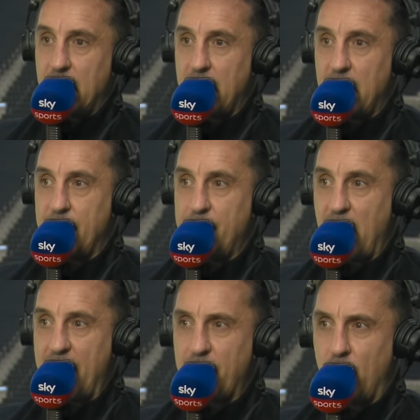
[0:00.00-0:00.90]
Um,
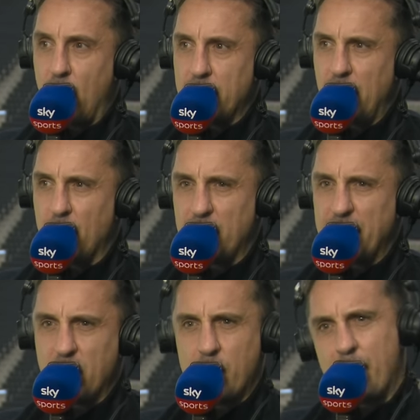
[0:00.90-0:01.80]
that I thought, you know,
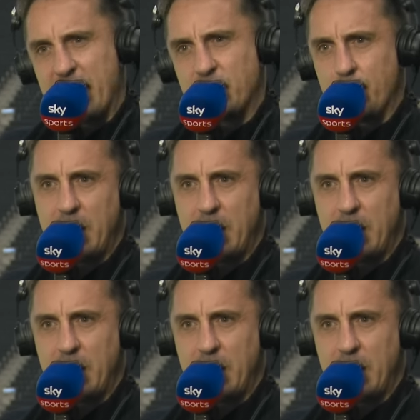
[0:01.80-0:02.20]
they'll come and bring some